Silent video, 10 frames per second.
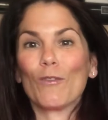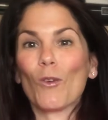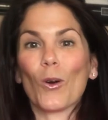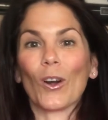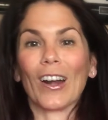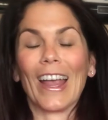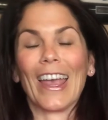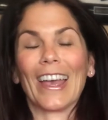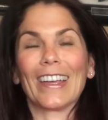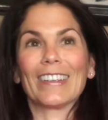4,
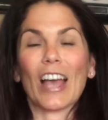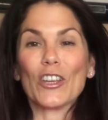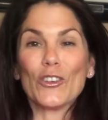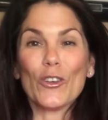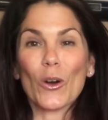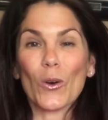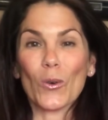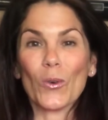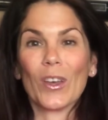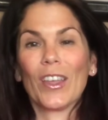and I
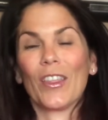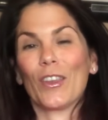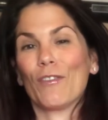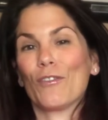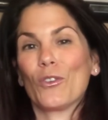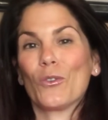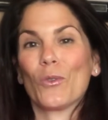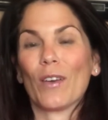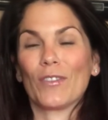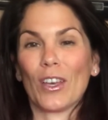know that if you
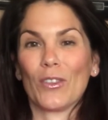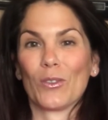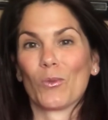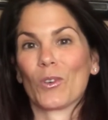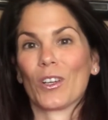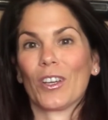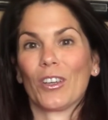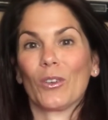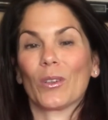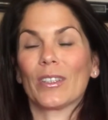have done this work,
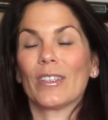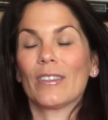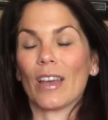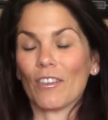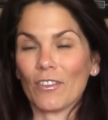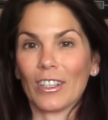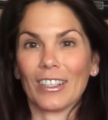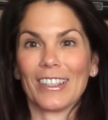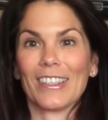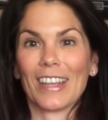you're
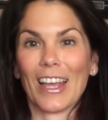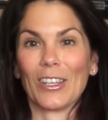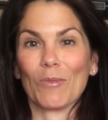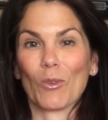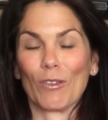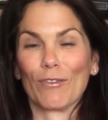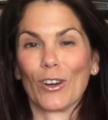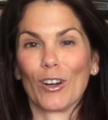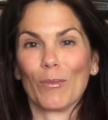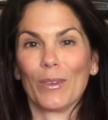definitely standing more
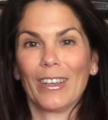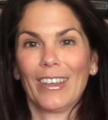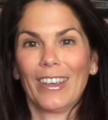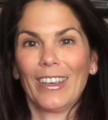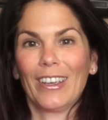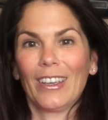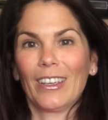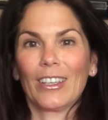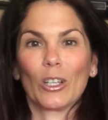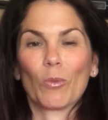firm.
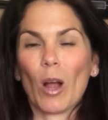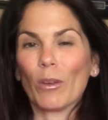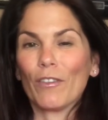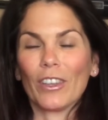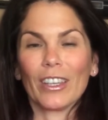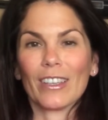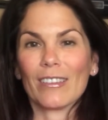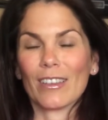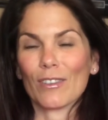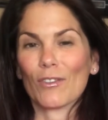You're probably feeling a
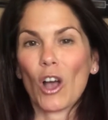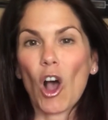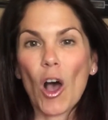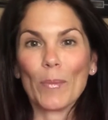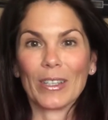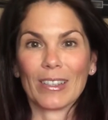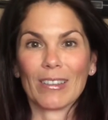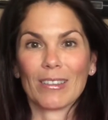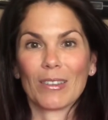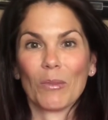sense of
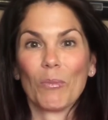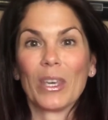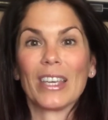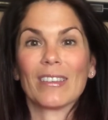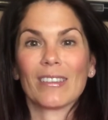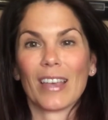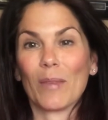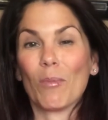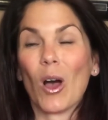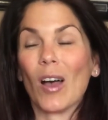calmness, peace,
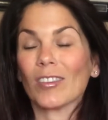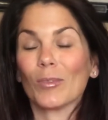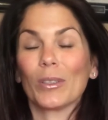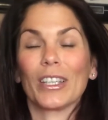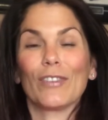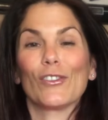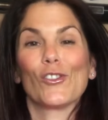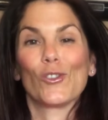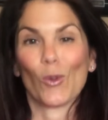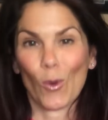and possibly
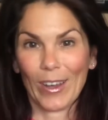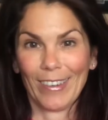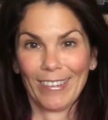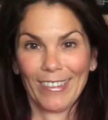even joy.